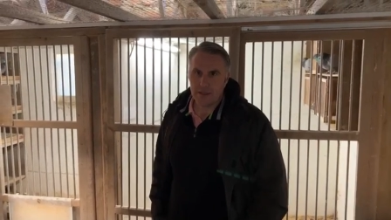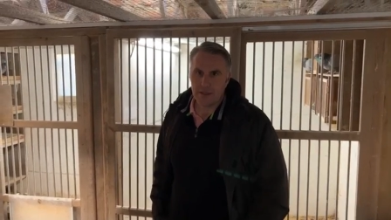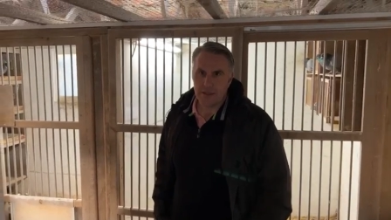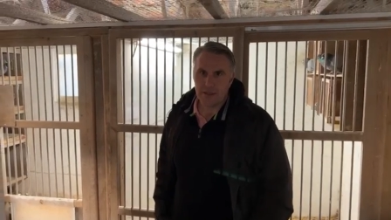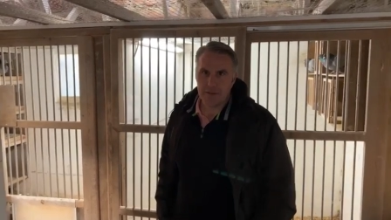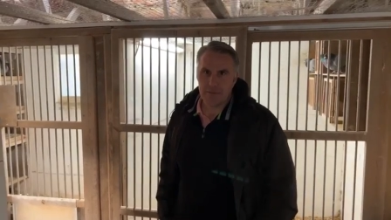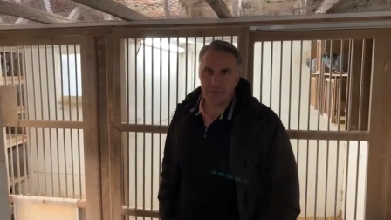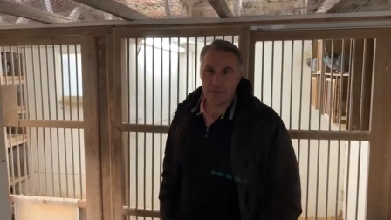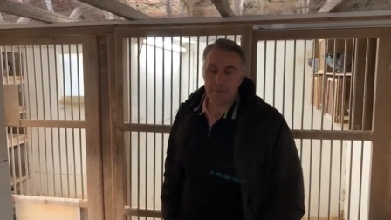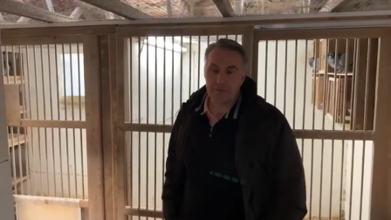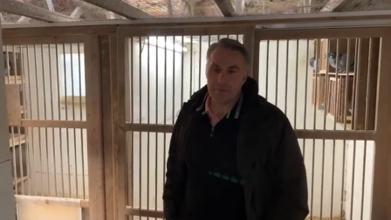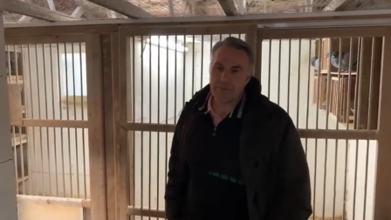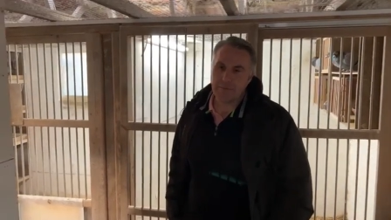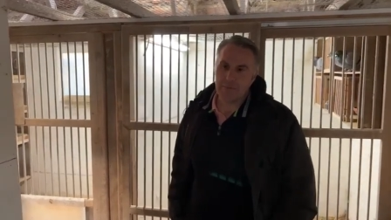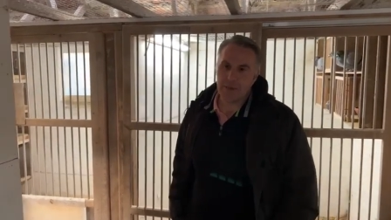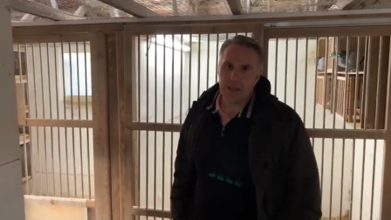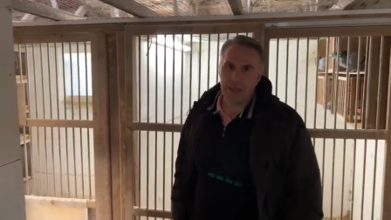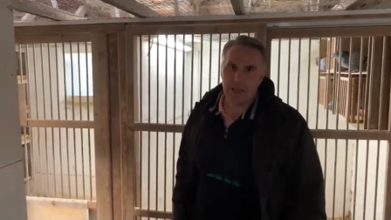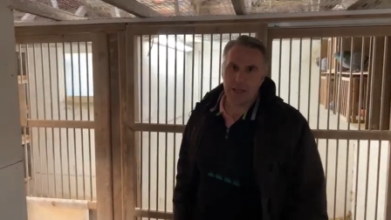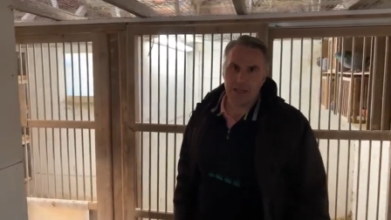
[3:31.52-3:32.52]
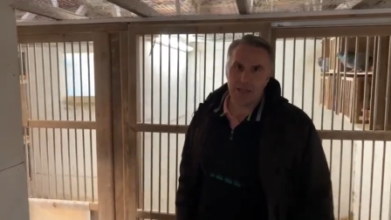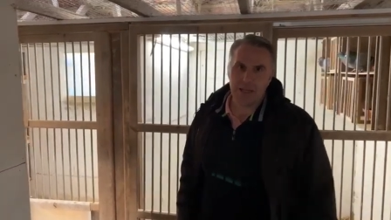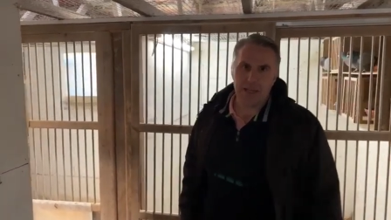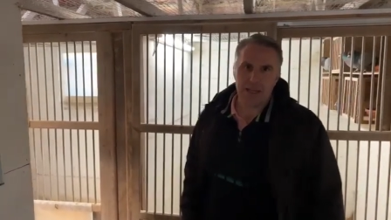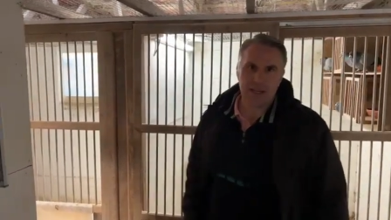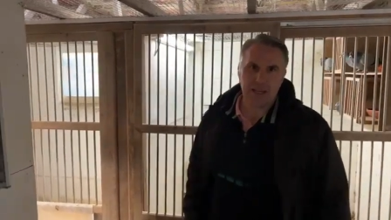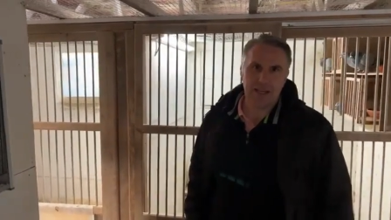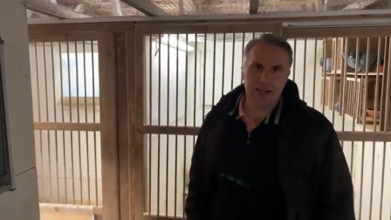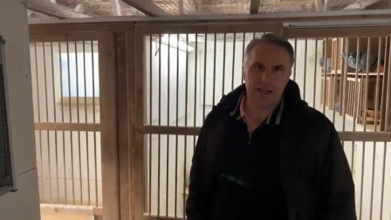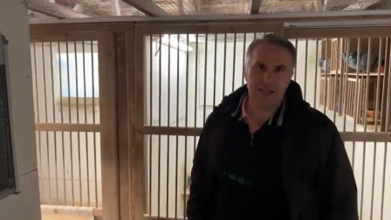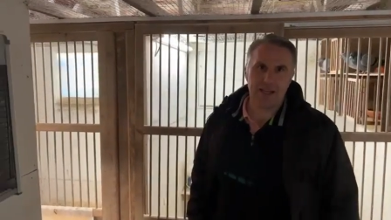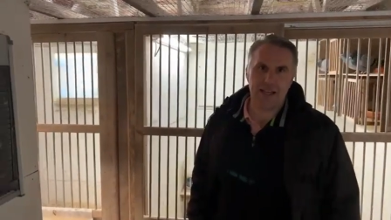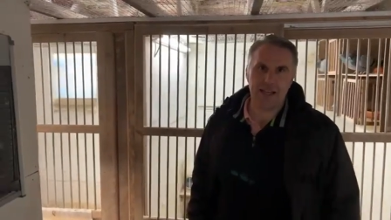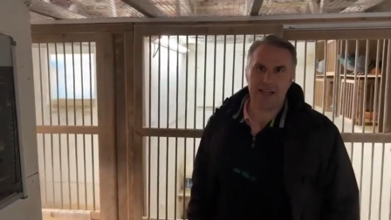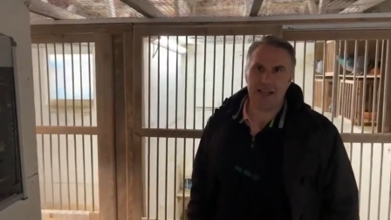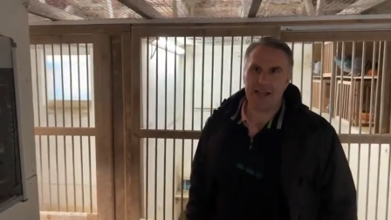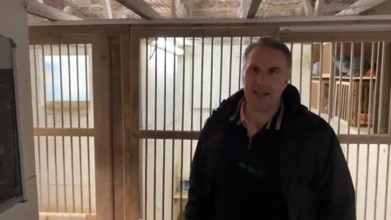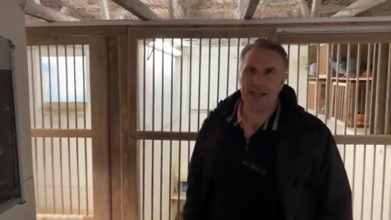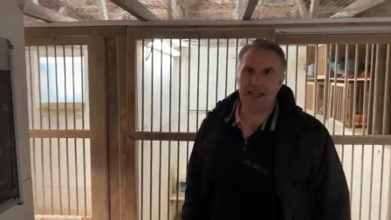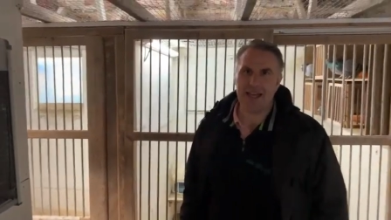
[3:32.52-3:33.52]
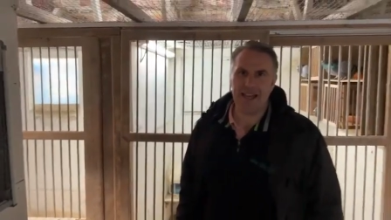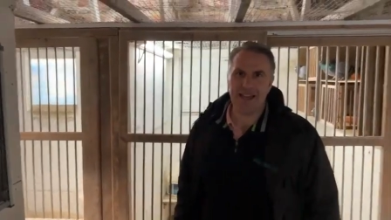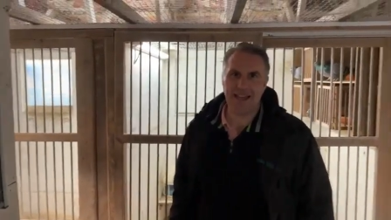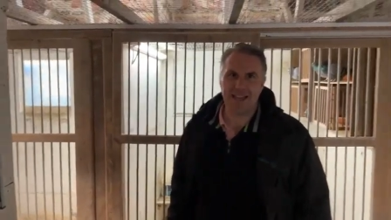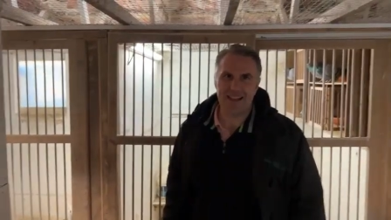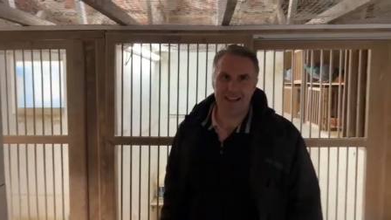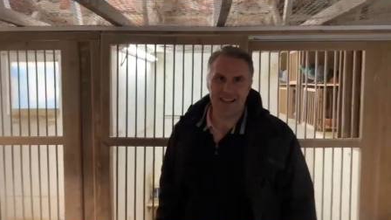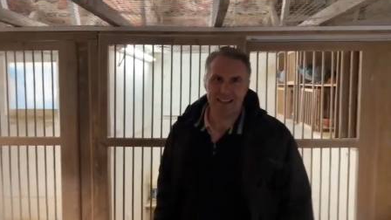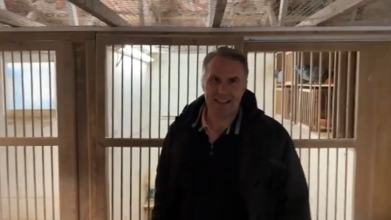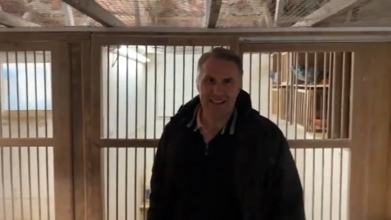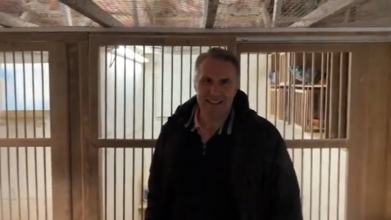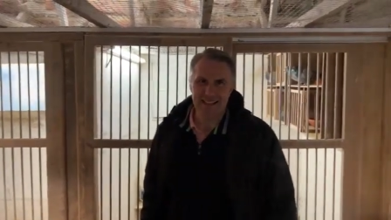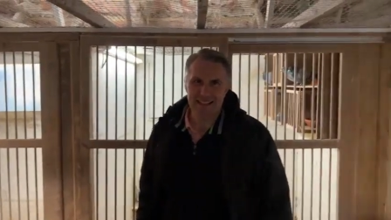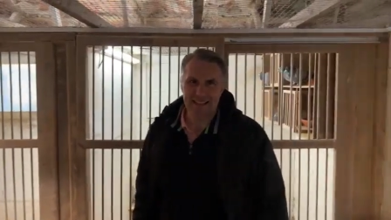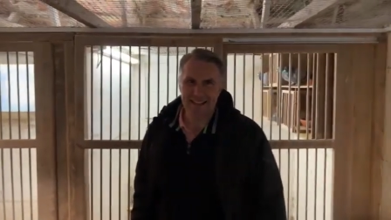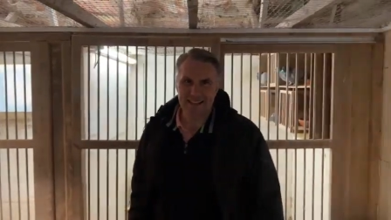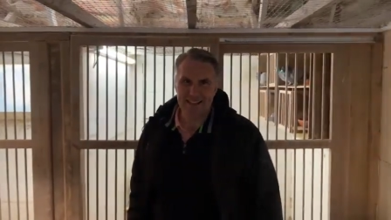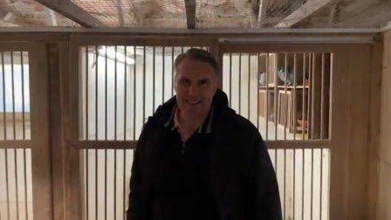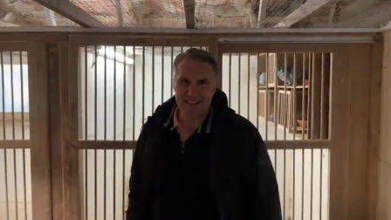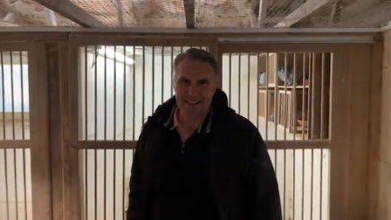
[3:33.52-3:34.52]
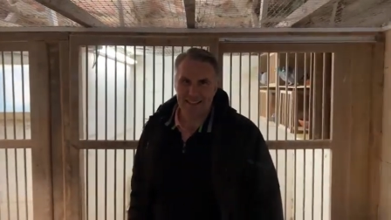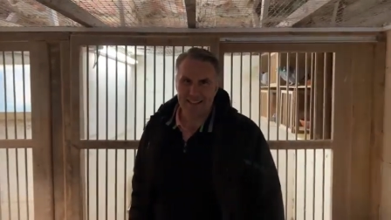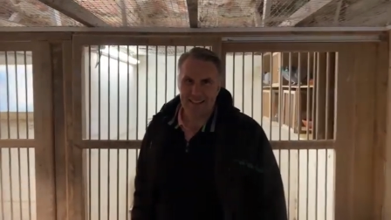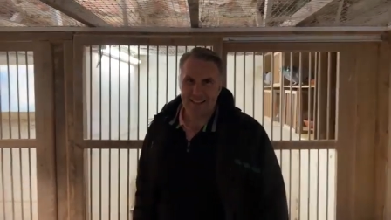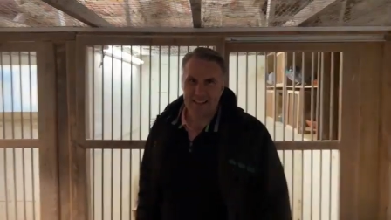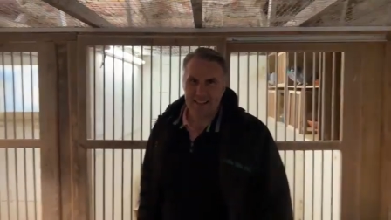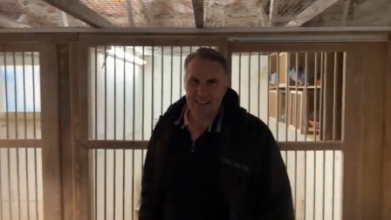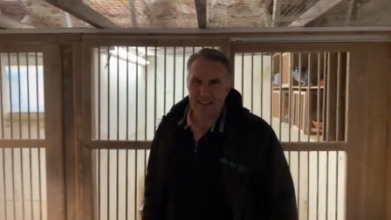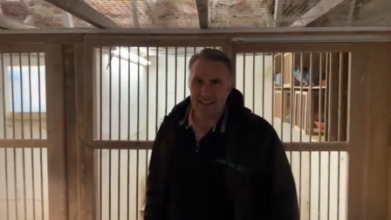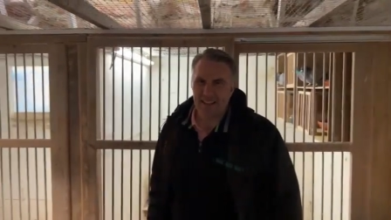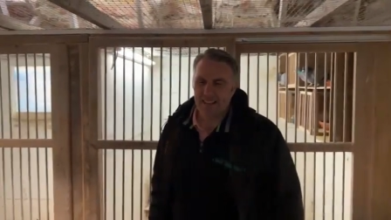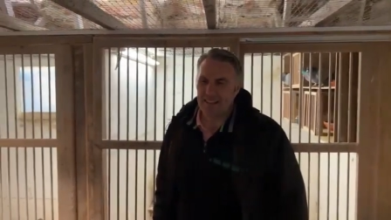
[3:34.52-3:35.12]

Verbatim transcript: What, what, what, what are you trying for? What, what's the big move next?